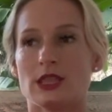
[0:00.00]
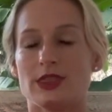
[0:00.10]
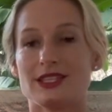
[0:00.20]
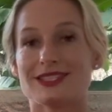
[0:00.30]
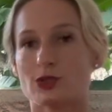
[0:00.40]

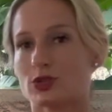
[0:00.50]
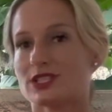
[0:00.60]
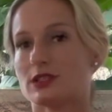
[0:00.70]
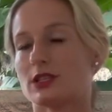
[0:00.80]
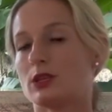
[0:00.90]
These
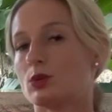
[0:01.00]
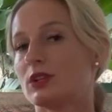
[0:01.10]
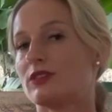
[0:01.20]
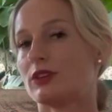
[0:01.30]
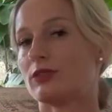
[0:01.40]
toxins that
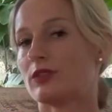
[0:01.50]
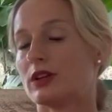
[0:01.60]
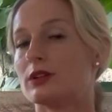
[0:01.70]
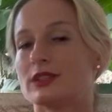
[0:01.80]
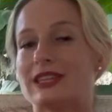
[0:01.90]

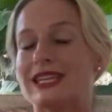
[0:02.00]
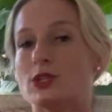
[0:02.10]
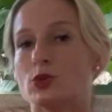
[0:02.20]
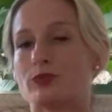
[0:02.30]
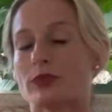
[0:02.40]

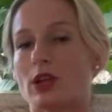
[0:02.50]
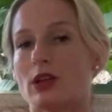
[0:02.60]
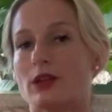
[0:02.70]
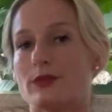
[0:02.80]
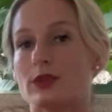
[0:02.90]
you
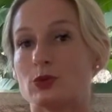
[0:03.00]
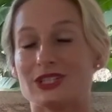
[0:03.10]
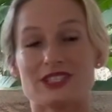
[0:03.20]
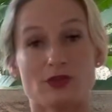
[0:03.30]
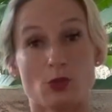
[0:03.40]

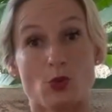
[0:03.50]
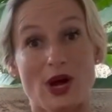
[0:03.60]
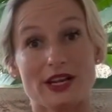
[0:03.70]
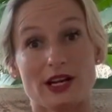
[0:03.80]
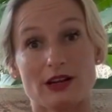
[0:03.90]
release from
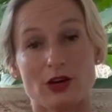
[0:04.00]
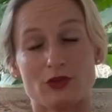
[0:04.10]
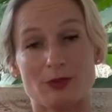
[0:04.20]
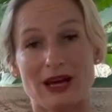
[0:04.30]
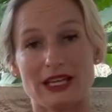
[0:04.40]
one area of the
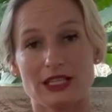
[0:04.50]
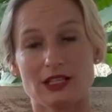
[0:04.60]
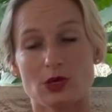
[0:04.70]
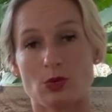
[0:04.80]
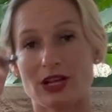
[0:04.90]
body
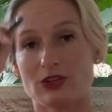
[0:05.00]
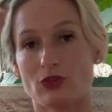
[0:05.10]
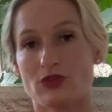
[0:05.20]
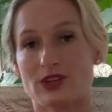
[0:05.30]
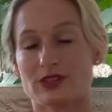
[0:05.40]
quite
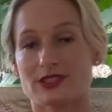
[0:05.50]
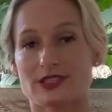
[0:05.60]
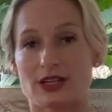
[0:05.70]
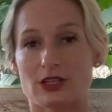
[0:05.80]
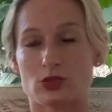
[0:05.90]
often
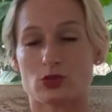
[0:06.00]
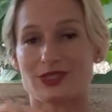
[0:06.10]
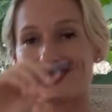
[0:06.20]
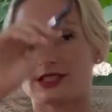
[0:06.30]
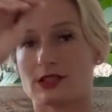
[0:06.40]
start to
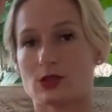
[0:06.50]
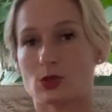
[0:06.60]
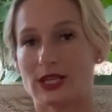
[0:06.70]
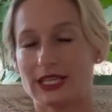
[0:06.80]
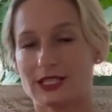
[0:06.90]

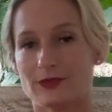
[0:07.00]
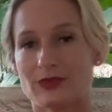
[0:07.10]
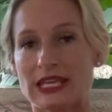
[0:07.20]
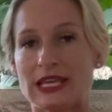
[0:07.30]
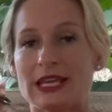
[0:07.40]
circulate
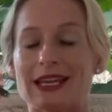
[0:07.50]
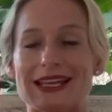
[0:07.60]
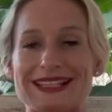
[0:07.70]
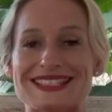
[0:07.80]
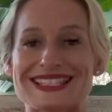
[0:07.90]

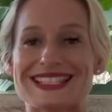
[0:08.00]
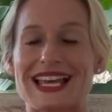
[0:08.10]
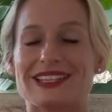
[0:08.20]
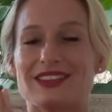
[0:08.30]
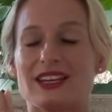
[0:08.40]
and stuck
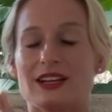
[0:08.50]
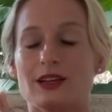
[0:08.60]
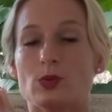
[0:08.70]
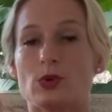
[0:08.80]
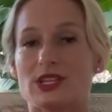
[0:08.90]
there
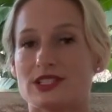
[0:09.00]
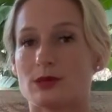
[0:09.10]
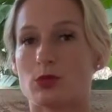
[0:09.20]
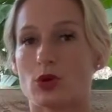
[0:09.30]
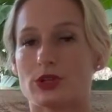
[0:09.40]
where is the
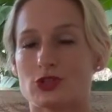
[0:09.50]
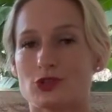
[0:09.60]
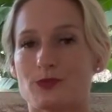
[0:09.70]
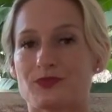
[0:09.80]
blockage.